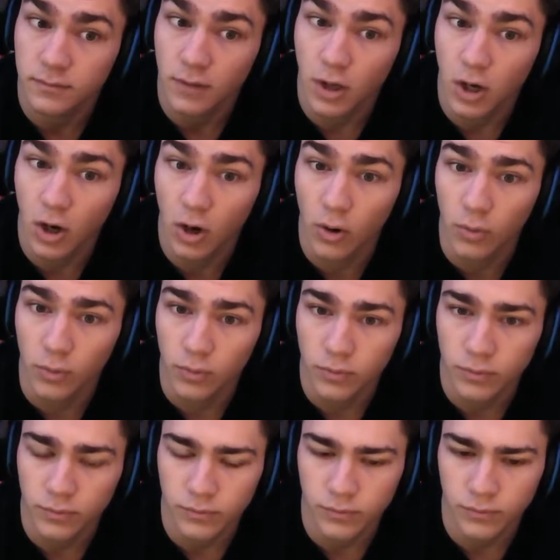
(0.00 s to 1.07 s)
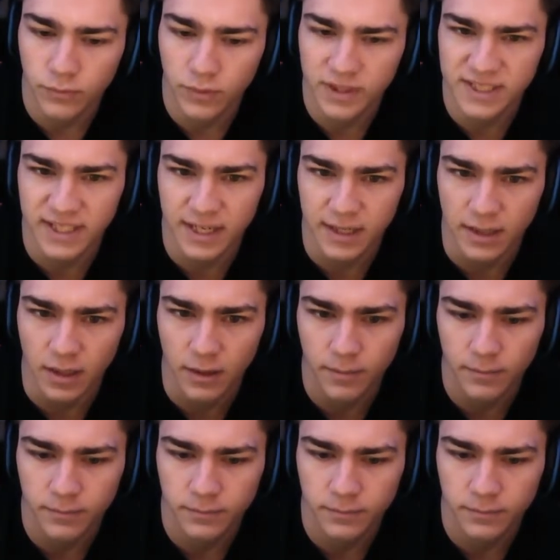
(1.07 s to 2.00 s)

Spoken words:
Oh! Wait, is it getting up?